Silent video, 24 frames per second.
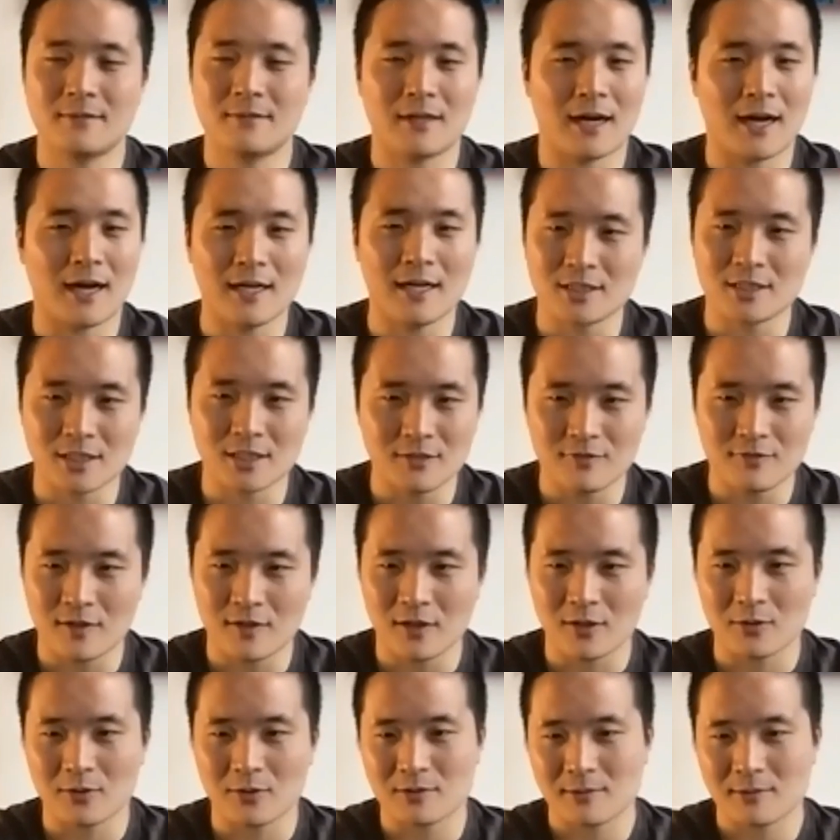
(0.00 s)
IG
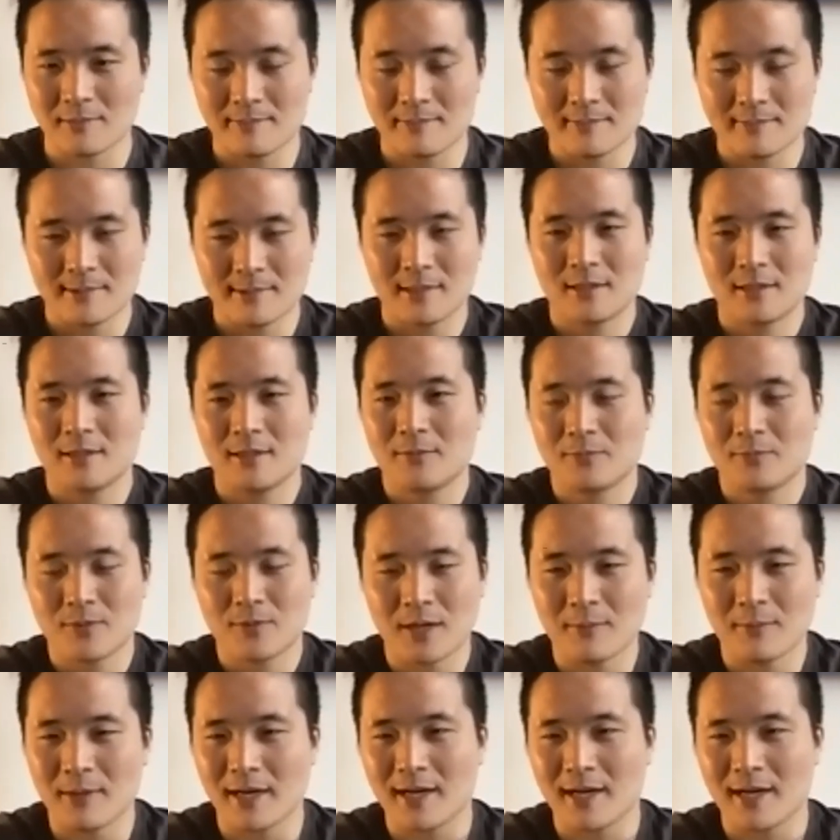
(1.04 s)
followers, I mean,